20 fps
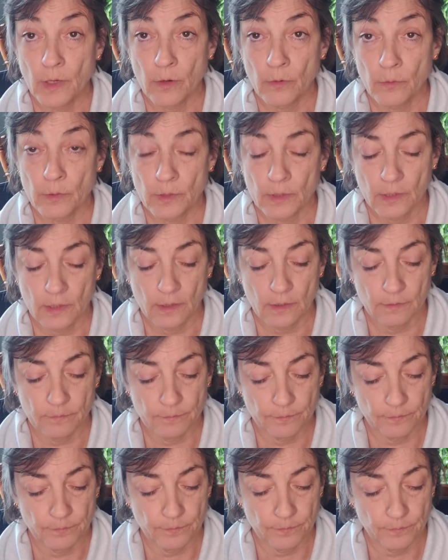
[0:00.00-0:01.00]
Currently,
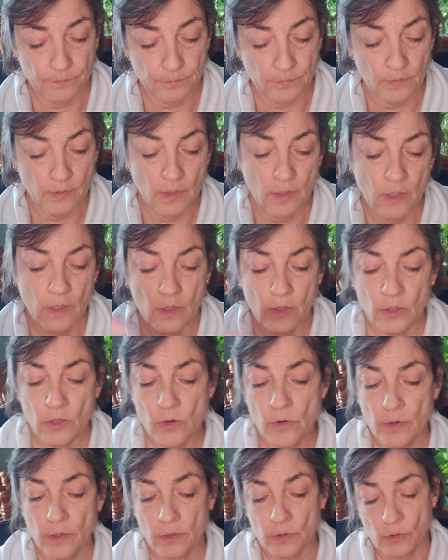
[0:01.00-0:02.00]

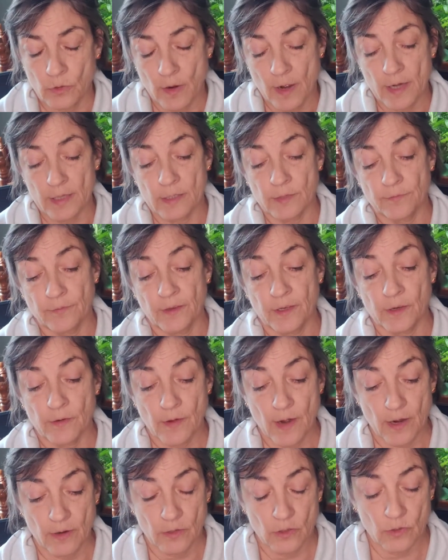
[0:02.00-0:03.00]
you are trying to
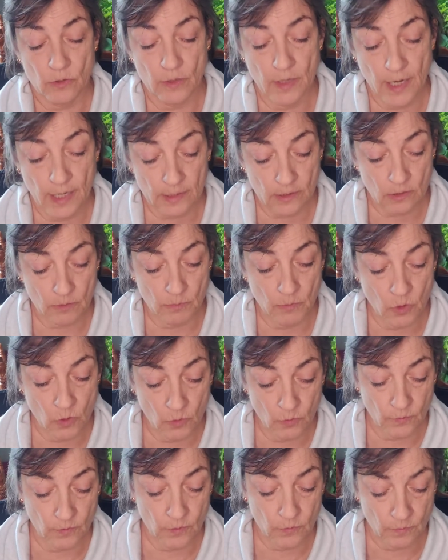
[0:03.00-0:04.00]
figure out your next
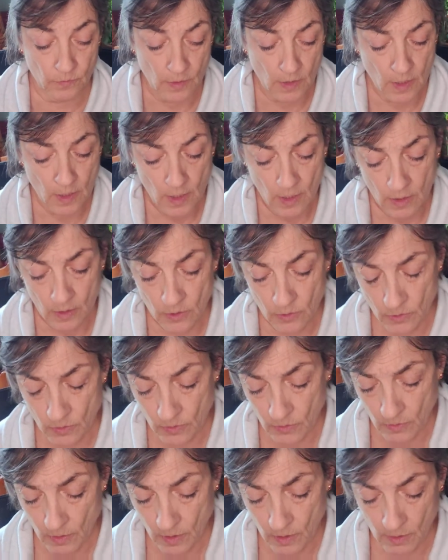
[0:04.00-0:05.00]
move. You
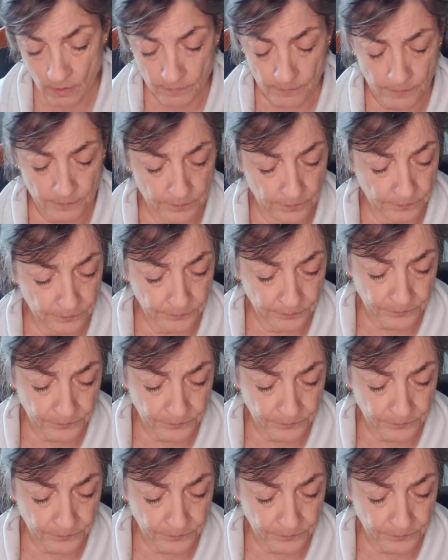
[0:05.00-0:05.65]
you're um,